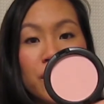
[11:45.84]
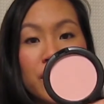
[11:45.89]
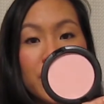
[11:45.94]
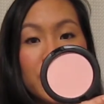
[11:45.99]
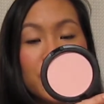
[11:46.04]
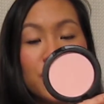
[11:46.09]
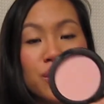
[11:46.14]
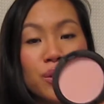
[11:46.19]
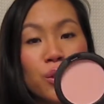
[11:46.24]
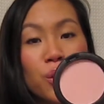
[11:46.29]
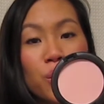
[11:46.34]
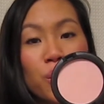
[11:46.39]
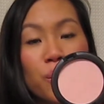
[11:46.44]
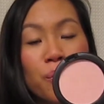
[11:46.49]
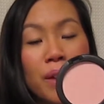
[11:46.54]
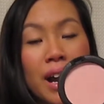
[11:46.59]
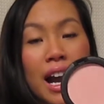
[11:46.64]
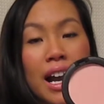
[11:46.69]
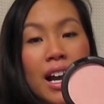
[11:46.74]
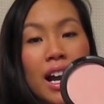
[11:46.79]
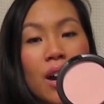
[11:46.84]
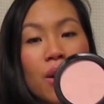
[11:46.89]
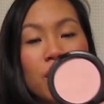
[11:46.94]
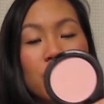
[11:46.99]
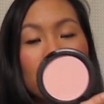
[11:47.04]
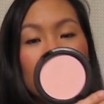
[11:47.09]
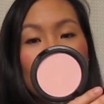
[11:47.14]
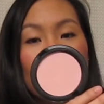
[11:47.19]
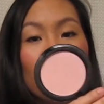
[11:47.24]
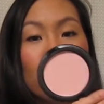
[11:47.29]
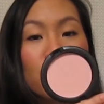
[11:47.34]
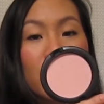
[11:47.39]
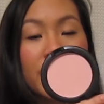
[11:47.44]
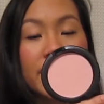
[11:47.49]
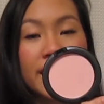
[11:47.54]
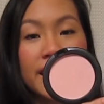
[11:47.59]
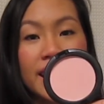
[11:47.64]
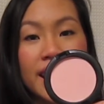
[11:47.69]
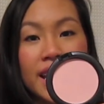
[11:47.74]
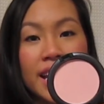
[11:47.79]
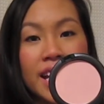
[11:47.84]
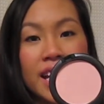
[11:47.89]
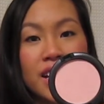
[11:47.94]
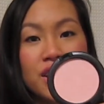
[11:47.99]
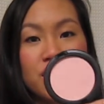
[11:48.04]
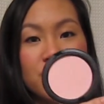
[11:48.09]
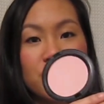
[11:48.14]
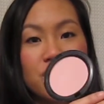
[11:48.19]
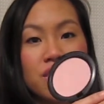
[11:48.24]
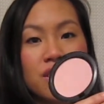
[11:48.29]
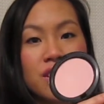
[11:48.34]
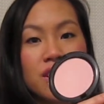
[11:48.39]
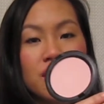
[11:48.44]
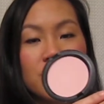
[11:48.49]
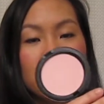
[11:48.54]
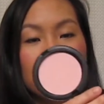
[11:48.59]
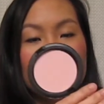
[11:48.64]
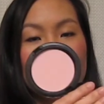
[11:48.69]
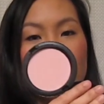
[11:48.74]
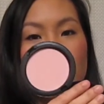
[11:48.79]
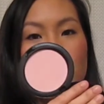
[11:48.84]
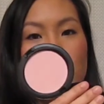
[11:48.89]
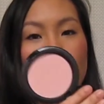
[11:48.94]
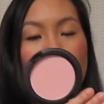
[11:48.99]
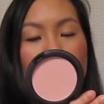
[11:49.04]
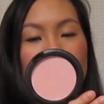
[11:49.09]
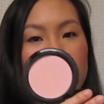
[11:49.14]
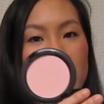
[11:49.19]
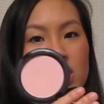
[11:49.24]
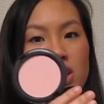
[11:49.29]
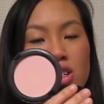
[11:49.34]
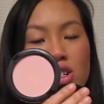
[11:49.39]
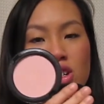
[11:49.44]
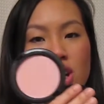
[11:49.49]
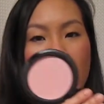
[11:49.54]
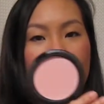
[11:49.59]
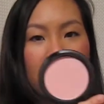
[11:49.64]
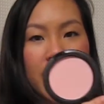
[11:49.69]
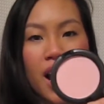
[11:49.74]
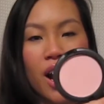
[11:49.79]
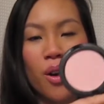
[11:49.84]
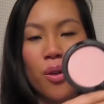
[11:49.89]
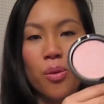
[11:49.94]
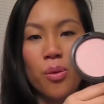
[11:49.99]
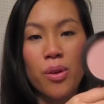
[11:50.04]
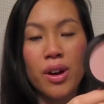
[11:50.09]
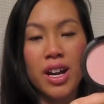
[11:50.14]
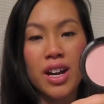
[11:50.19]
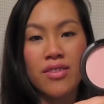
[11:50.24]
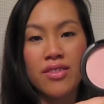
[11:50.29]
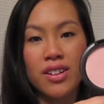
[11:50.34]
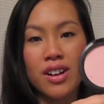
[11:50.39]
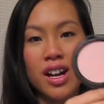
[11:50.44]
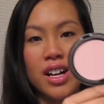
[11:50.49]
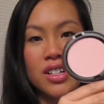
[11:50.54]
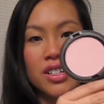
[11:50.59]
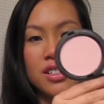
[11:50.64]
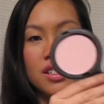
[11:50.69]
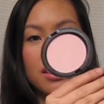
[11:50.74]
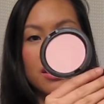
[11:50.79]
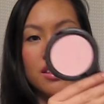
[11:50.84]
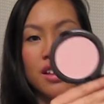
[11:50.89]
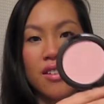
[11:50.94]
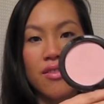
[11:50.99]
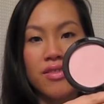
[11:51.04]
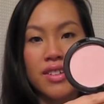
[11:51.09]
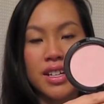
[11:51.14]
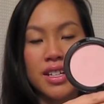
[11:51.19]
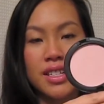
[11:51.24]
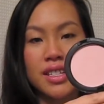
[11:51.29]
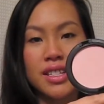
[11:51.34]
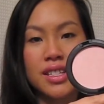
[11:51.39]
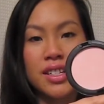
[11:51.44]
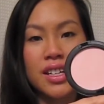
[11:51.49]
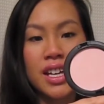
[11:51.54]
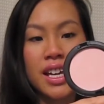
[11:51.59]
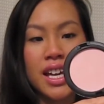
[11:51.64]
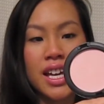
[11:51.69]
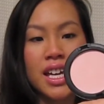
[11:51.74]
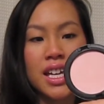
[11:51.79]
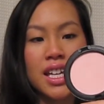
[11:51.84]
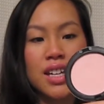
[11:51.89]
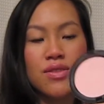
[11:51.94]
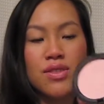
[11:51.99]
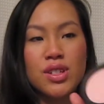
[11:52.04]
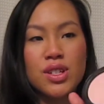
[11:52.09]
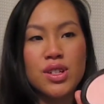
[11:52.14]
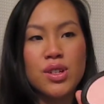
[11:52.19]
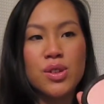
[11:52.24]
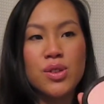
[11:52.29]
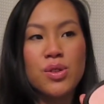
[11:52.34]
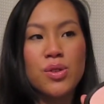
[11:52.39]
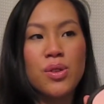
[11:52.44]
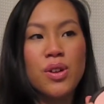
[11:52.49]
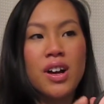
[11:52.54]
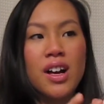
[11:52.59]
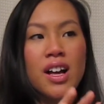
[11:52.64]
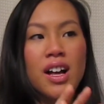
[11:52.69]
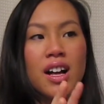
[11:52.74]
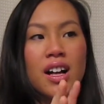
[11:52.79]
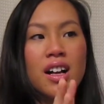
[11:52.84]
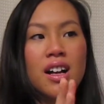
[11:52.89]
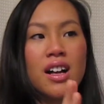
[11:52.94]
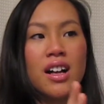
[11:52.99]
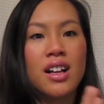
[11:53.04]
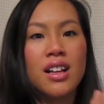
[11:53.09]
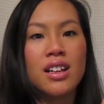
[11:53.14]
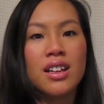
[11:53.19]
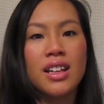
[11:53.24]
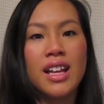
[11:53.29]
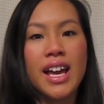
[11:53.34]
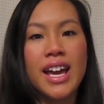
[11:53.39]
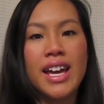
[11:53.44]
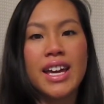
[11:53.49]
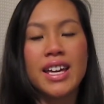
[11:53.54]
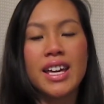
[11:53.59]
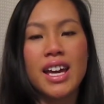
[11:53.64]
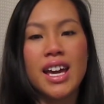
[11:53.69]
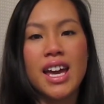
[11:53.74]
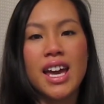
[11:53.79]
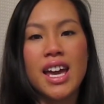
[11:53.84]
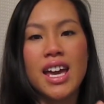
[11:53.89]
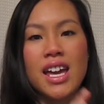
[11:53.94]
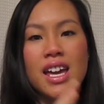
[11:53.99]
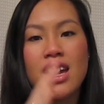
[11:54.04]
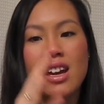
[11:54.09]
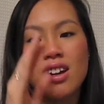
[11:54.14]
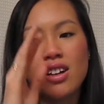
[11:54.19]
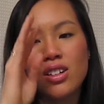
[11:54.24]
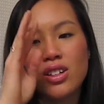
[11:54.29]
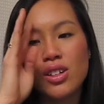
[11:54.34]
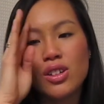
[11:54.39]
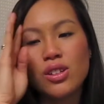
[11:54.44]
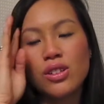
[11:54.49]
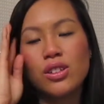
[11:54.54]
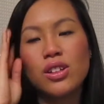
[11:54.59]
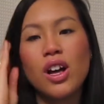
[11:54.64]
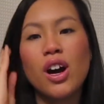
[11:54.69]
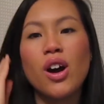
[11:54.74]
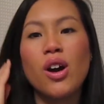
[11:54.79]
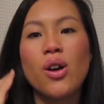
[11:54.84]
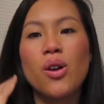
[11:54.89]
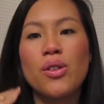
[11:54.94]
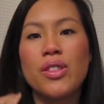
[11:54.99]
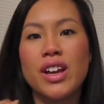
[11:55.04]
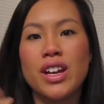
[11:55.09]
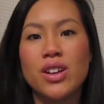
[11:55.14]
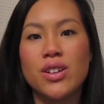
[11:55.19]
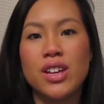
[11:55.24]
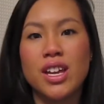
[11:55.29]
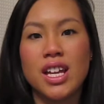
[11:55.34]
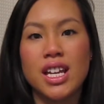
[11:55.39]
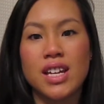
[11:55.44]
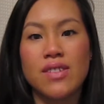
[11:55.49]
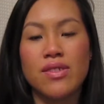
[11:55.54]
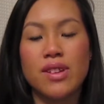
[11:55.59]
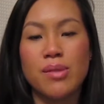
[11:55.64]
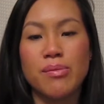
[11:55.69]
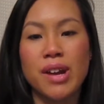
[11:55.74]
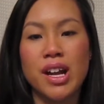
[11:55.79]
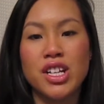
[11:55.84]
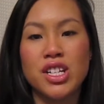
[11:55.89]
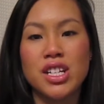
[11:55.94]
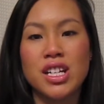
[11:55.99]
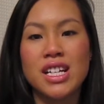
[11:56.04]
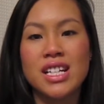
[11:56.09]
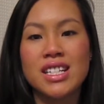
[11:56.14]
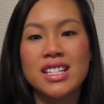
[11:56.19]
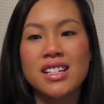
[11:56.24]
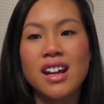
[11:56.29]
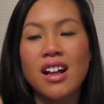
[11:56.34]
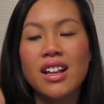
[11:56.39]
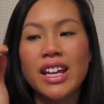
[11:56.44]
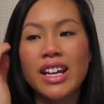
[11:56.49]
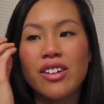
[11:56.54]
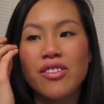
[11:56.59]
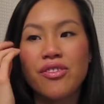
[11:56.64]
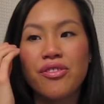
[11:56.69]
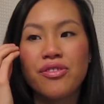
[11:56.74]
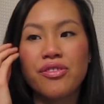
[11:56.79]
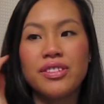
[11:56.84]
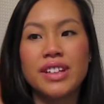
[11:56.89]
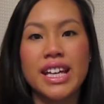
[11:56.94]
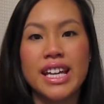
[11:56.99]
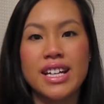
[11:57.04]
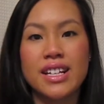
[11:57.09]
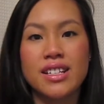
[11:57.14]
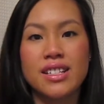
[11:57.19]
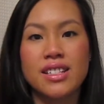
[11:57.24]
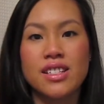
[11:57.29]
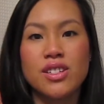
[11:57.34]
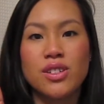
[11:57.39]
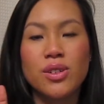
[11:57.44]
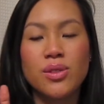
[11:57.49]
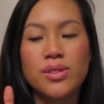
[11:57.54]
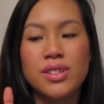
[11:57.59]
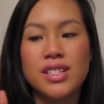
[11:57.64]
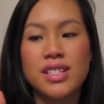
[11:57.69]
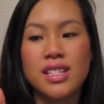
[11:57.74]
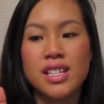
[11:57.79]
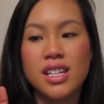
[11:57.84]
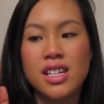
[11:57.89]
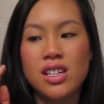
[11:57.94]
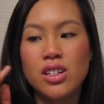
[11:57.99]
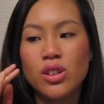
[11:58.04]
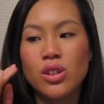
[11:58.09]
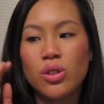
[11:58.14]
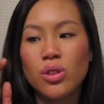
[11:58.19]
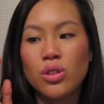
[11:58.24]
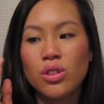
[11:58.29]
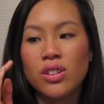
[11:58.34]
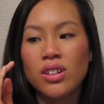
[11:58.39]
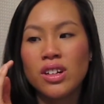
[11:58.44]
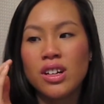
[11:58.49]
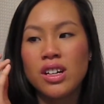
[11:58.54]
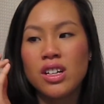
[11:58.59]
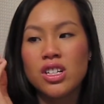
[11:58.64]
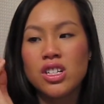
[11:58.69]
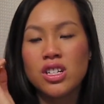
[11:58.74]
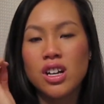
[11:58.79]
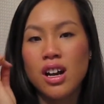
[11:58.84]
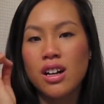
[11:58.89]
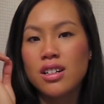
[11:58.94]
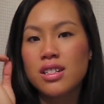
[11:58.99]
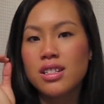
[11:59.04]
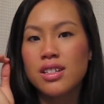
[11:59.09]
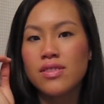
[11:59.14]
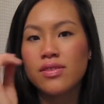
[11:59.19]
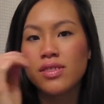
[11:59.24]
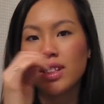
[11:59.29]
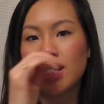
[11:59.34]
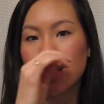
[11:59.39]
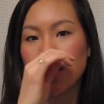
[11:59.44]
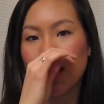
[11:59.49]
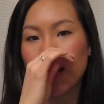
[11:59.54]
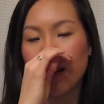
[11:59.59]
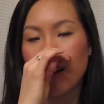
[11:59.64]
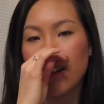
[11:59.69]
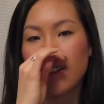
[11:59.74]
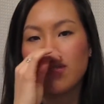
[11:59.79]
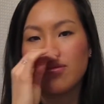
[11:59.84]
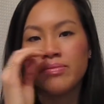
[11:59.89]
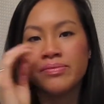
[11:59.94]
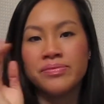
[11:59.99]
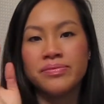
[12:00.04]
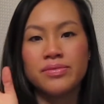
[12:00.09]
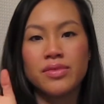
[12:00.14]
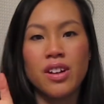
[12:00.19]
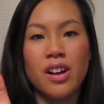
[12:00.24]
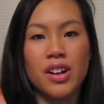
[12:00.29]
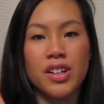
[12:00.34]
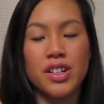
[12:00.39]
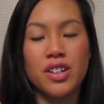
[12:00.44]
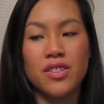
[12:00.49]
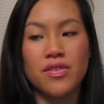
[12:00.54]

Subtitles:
in your local MAC, I would go run and get it and just swatch it, try it out, whatever. I just love this. It gives you like a glow that you can't even imagine, and it's not like flakes. You don't see chunks of glitter on your